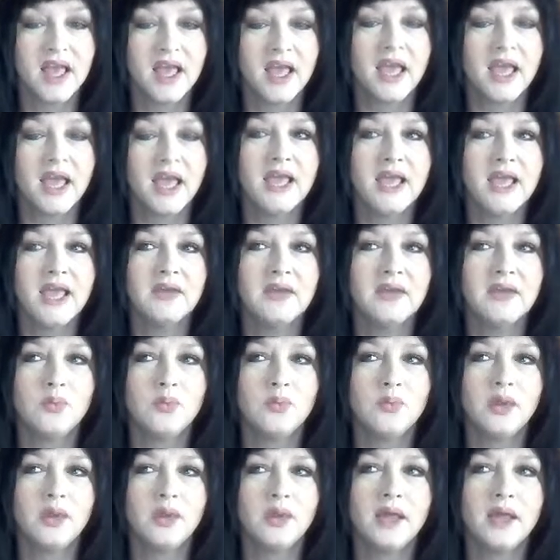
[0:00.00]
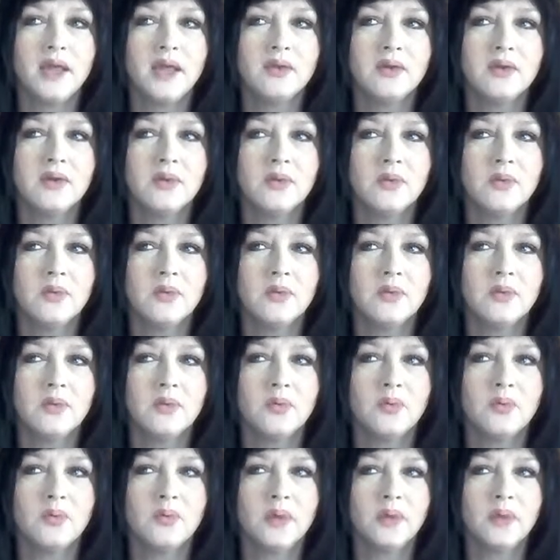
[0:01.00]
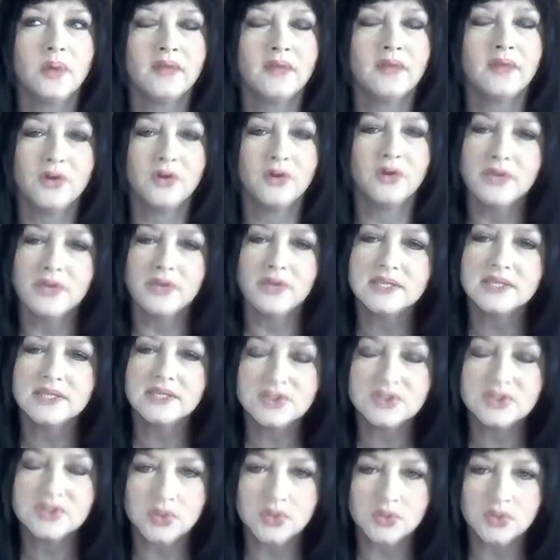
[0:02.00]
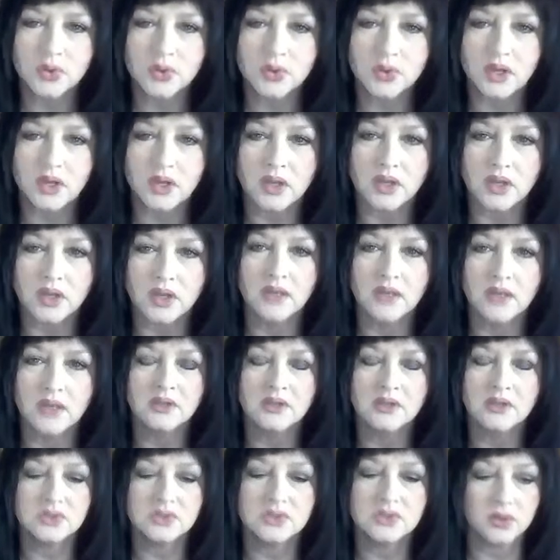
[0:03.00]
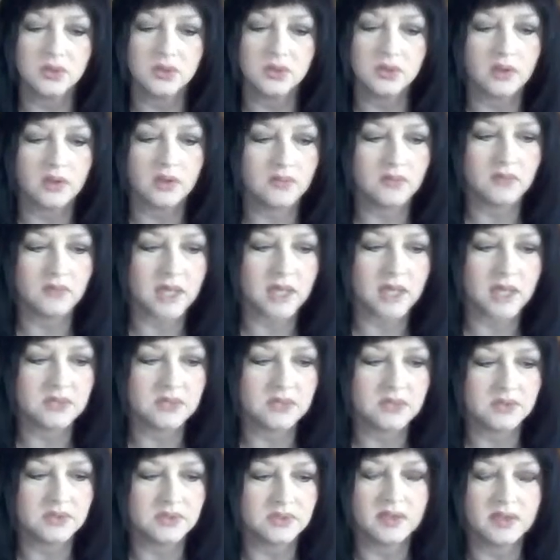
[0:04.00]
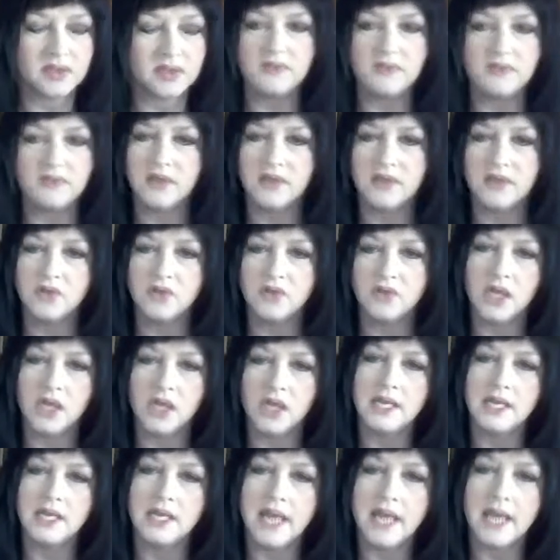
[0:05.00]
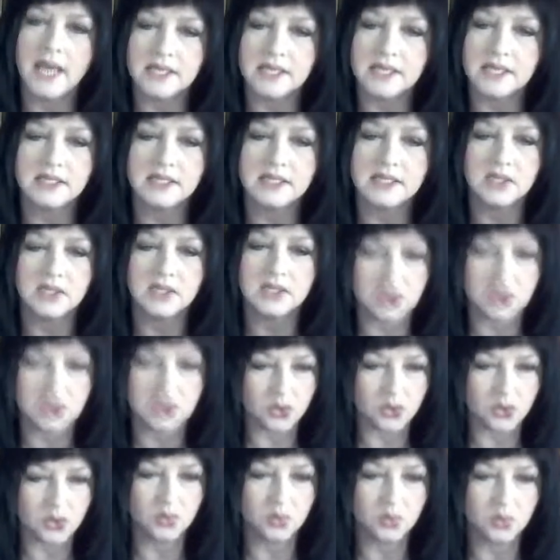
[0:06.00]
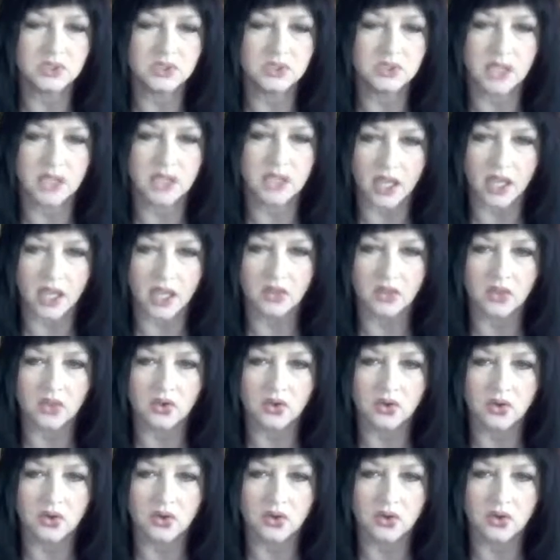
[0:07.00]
And when I've heard this story and the story of Lazarus, I've never connected the two together.